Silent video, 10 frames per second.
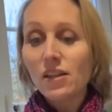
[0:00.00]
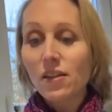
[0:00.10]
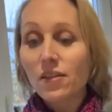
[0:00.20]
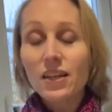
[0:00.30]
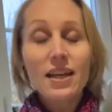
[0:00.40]

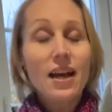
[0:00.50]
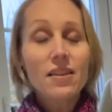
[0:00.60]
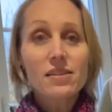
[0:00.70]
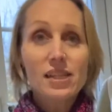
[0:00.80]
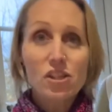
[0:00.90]
The other
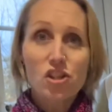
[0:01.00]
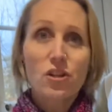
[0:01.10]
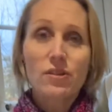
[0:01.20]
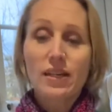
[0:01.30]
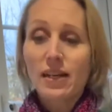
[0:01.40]

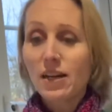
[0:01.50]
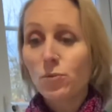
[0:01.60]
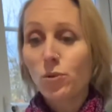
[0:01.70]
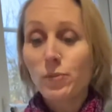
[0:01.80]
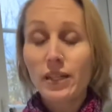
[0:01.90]
t-shirt that I
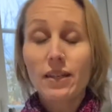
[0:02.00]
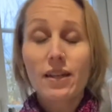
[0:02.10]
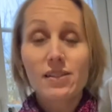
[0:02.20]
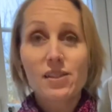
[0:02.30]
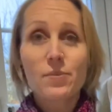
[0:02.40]
will be
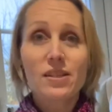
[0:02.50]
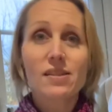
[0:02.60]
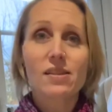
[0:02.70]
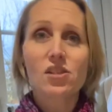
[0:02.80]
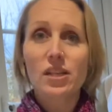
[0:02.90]

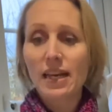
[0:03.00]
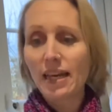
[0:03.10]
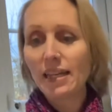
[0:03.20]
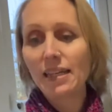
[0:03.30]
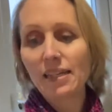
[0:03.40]
customizing
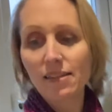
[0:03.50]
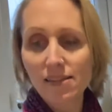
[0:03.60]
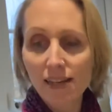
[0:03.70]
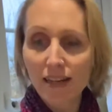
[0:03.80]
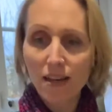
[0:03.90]
today is
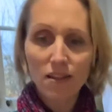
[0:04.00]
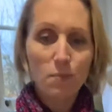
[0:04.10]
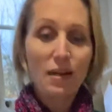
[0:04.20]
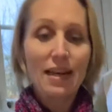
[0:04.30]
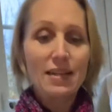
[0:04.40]
another
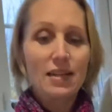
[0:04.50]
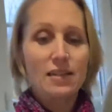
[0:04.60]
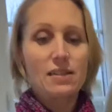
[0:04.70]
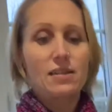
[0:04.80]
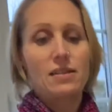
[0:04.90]
plain
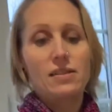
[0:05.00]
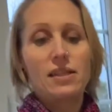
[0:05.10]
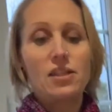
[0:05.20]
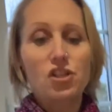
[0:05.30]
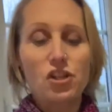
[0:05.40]
coloured
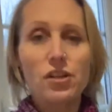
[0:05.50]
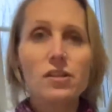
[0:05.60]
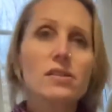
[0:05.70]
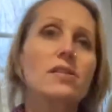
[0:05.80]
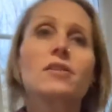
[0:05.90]

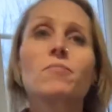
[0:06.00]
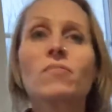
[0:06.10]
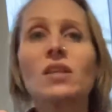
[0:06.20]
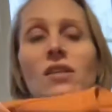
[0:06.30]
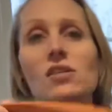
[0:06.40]
t-shirt.
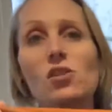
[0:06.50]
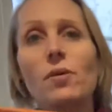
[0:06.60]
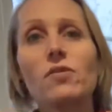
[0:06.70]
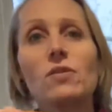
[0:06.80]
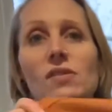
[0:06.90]
So
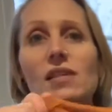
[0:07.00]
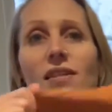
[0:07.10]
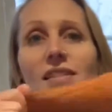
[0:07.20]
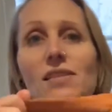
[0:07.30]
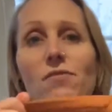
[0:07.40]
I've got a
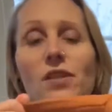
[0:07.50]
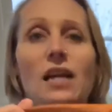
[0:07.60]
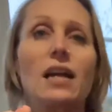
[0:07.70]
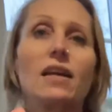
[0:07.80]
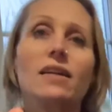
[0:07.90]
slightly different
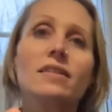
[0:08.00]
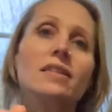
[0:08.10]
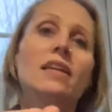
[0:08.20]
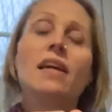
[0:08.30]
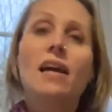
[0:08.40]
colour,
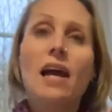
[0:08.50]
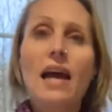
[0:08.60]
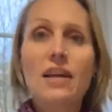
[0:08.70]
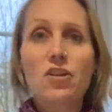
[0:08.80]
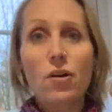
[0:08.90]

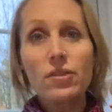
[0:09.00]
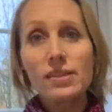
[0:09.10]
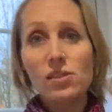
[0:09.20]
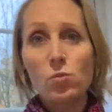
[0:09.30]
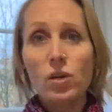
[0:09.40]
and on
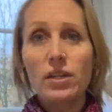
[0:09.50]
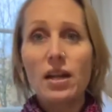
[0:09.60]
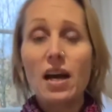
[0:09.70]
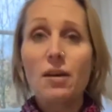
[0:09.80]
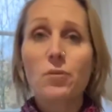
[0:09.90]
this one
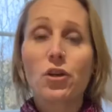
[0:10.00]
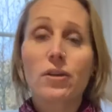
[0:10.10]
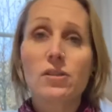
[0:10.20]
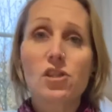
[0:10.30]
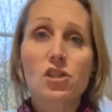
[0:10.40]
I'm
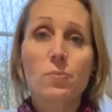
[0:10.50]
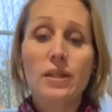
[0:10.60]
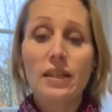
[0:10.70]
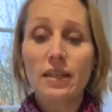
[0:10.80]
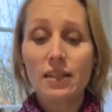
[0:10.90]
going to
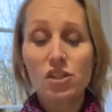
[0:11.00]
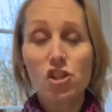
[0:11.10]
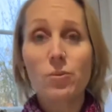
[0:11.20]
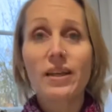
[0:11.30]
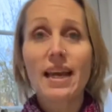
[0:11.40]
be
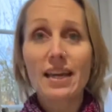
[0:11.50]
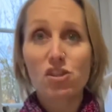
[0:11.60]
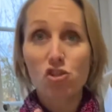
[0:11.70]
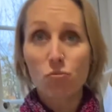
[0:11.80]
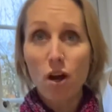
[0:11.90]
doing a
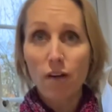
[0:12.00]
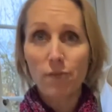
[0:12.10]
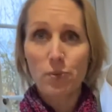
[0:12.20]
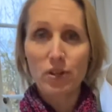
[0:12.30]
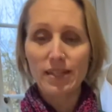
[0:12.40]
giraffe
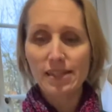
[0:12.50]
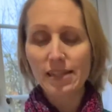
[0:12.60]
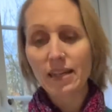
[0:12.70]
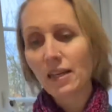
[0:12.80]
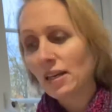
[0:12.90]
print.
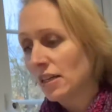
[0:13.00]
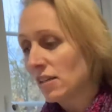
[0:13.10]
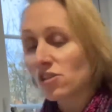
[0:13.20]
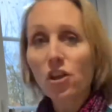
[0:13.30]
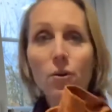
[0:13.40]

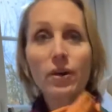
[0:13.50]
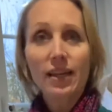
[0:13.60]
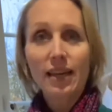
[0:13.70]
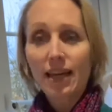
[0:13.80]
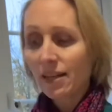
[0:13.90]
So
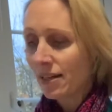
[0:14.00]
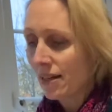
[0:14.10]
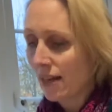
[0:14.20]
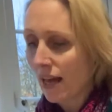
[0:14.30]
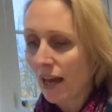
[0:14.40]
again,
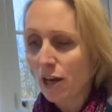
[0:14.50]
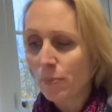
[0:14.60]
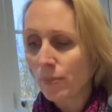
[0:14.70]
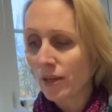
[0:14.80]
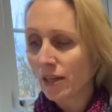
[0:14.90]
I'm